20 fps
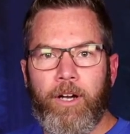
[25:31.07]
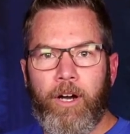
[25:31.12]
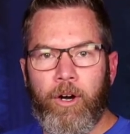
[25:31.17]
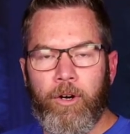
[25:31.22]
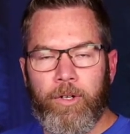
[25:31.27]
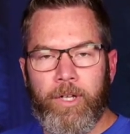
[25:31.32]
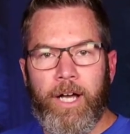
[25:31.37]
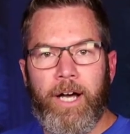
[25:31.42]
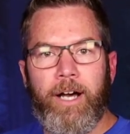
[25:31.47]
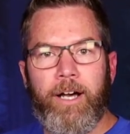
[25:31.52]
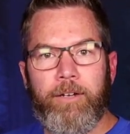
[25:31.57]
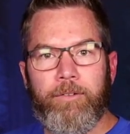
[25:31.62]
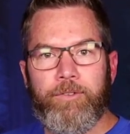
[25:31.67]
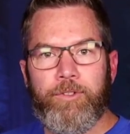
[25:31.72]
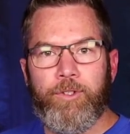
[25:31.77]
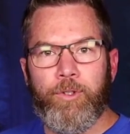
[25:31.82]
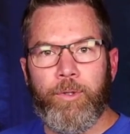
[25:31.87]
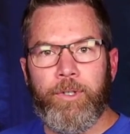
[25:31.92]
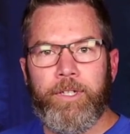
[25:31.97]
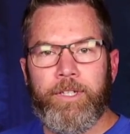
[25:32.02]
our lives
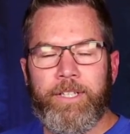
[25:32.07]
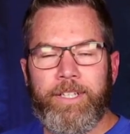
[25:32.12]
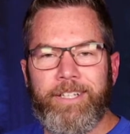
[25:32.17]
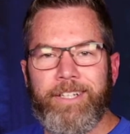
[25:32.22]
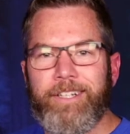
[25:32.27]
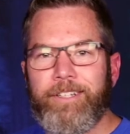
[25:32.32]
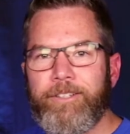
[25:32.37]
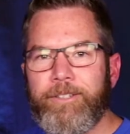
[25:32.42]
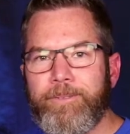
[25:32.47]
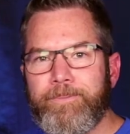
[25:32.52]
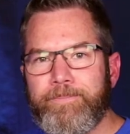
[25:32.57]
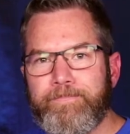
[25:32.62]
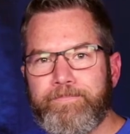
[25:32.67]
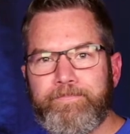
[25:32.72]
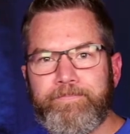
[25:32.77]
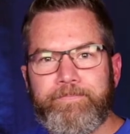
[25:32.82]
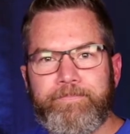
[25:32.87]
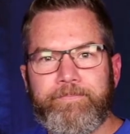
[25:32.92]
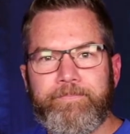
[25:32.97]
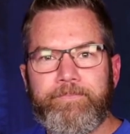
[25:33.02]
joining together.
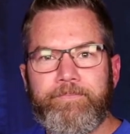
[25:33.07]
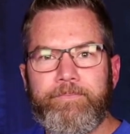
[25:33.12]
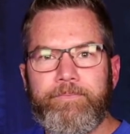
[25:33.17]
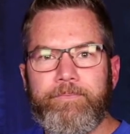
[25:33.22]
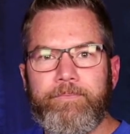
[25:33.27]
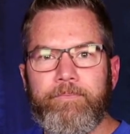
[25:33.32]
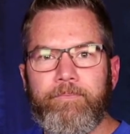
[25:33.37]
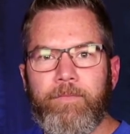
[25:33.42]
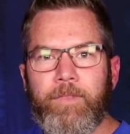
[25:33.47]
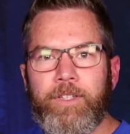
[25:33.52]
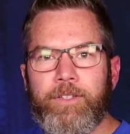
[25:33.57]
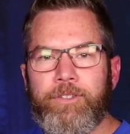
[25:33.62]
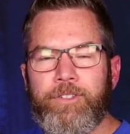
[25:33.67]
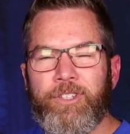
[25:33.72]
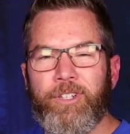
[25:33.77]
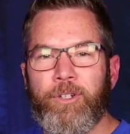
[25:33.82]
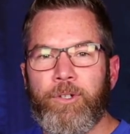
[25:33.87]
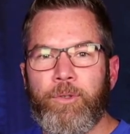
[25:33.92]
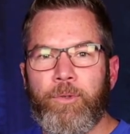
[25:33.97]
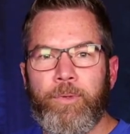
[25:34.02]

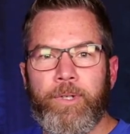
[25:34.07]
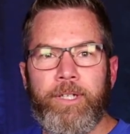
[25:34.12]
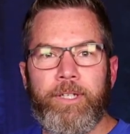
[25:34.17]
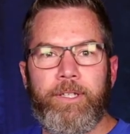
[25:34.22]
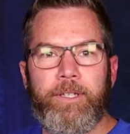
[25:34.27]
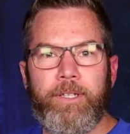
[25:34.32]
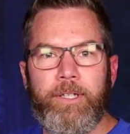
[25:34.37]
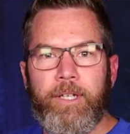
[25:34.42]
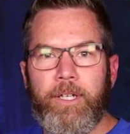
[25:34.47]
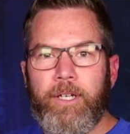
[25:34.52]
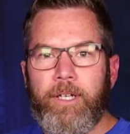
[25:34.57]
So we,